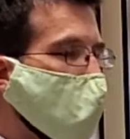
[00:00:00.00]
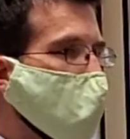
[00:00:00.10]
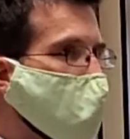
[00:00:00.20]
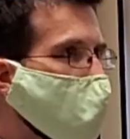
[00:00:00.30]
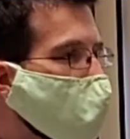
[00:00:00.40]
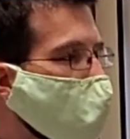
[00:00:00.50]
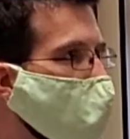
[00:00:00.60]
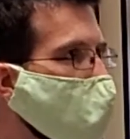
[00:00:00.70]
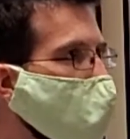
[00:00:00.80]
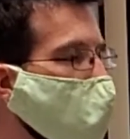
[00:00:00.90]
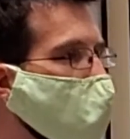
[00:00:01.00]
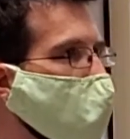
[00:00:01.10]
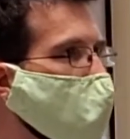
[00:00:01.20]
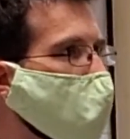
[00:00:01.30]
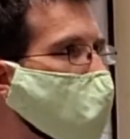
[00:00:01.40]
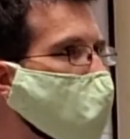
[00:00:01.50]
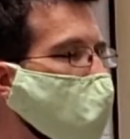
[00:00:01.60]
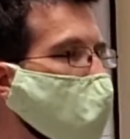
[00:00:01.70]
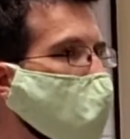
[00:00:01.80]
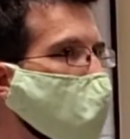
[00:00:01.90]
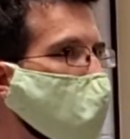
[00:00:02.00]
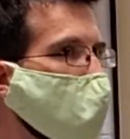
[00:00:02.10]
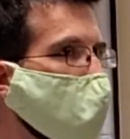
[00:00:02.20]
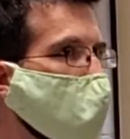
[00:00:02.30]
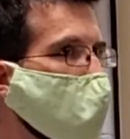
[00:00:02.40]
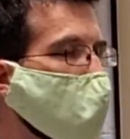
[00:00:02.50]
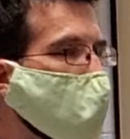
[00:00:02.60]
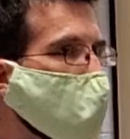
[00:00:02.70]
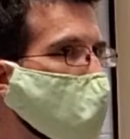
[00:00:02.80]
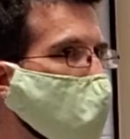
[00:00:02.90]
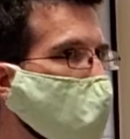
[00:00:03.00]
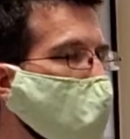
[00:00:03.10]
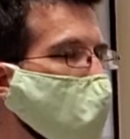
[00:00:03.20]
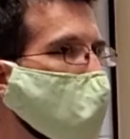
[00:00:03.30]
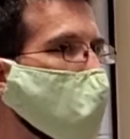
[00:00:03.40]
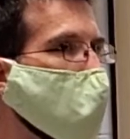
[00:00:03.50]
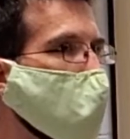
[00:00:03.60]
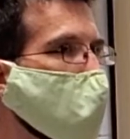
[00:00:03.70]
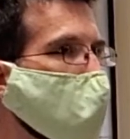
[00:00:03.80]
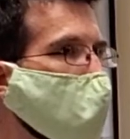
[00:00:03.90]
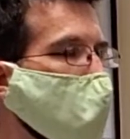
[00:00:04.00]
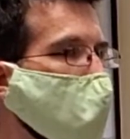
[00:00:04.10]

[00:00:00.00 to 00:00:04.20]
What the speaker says: and that's kind of where the Shia are really